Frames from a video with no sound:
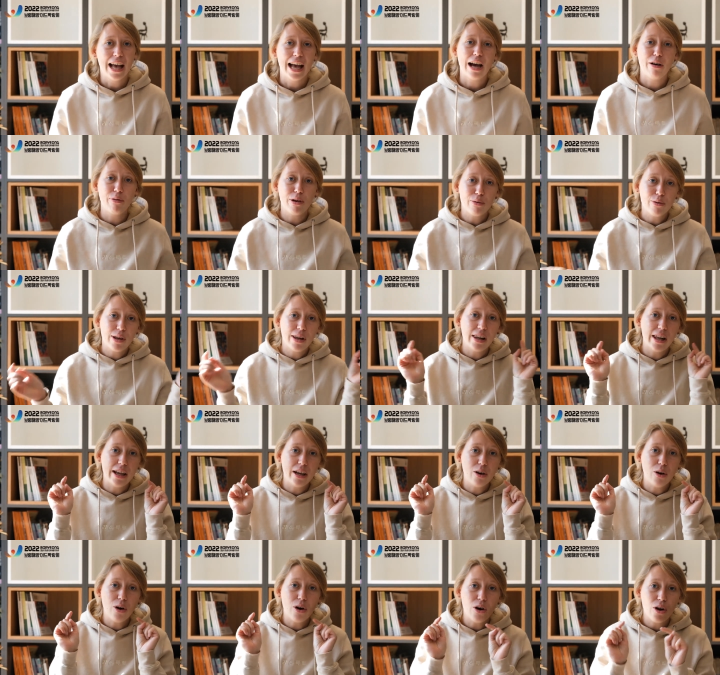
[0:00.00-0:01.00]
and we will
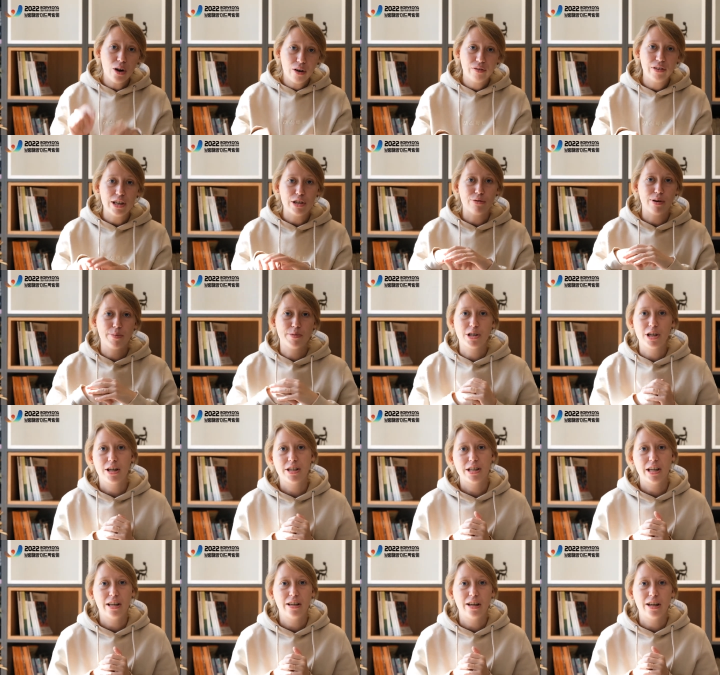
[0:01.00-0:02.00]
link all of these
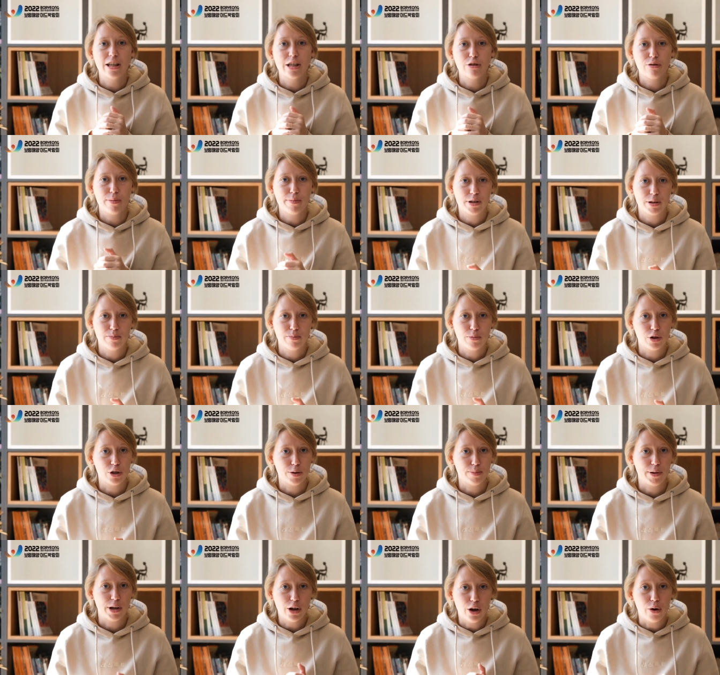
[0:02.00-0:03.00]
websites in the description box
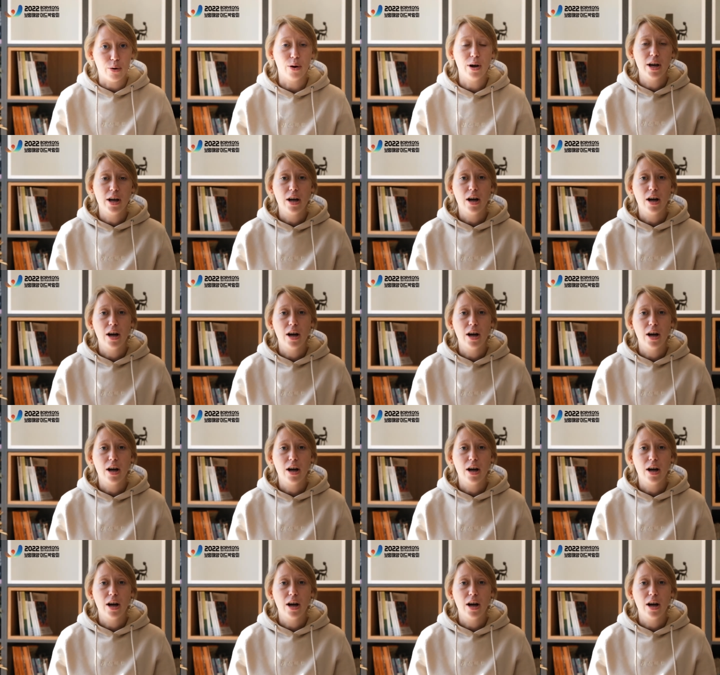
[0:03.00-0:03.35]
below.